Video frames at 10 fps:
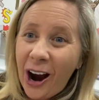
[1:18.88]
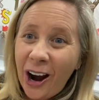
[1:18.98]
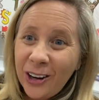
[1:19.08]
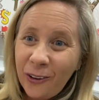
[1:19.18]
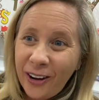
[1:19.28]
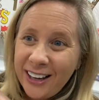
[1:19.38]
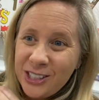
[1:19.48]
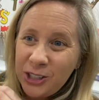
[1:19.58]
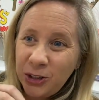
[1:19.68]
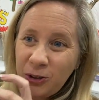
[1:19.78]
are going
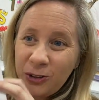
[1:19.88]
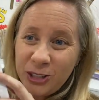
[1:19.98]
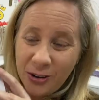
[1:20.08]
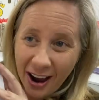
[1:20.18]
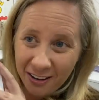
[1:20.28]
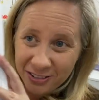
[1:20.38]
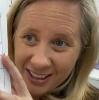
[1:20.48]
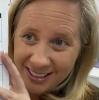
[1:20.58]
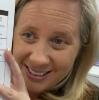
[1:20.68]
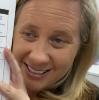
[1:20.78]
to, so you have
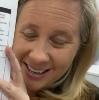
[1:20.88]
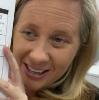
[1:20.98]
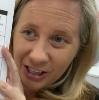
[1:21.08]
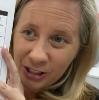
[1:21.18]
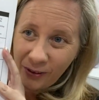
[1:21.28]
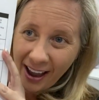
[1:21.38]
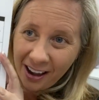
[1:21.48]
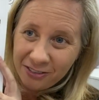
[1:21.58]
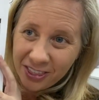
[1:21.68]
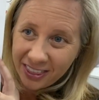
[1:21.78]

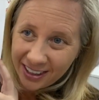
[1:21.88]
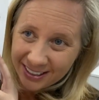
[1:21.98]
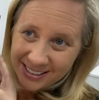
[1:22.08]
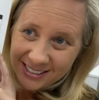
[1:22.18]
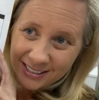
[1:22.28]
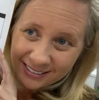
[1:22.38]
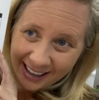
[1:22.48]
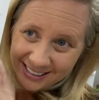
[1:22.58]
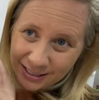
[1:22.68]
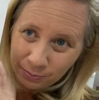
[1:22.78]
this
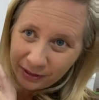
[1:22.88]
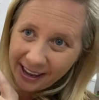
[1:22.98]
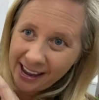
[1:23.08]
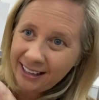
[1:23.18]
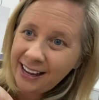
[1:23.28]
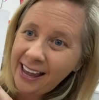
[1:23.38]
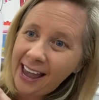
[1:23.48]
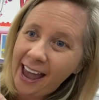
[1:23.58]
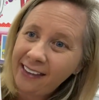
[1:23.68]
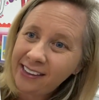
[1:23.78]
lesson plan,
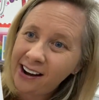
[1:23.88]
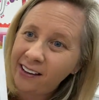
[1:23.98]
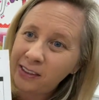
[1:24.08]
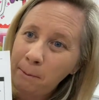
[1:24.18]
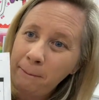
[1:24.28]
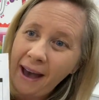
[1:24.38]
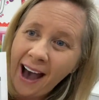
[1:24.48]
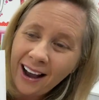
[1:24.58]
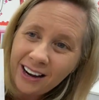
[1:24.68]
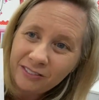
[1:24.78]
and then on the
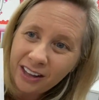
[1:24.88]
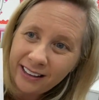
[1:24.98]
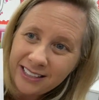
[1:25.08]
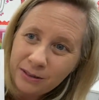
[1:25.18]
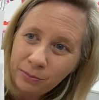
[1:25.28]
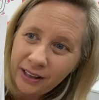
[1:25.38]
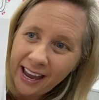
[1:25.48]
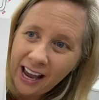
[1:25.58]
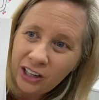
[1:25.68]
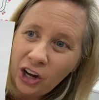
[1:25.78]
back of the lesson
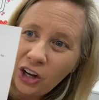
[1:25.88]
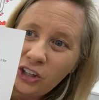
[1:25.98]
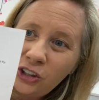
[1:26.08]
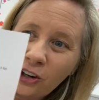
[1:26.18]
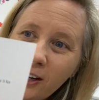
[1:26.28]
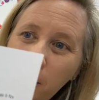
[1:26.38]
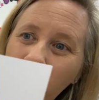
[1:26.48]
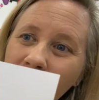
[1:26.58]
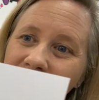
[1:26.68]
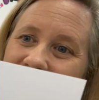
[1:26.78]
plan, you're going to
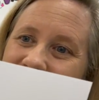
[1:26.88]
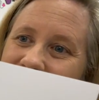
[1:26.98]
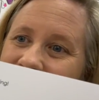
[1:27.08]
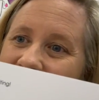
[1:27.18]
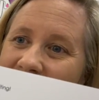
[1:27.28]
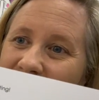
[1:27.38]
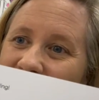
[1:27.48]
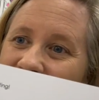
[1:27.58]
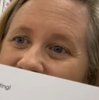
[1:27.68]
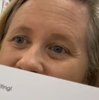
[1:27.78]
put this letter.